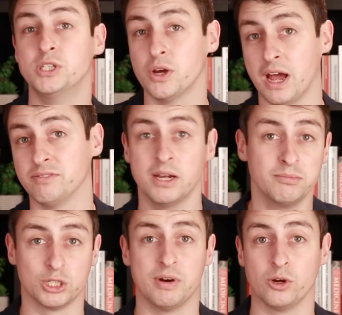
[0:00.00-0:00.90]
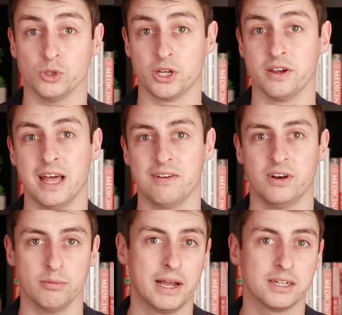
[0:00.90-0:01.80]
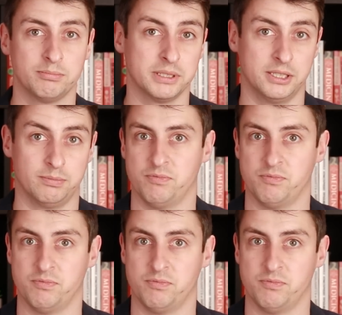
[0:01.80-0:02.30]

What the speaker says: We don't have temperature records going that far back, because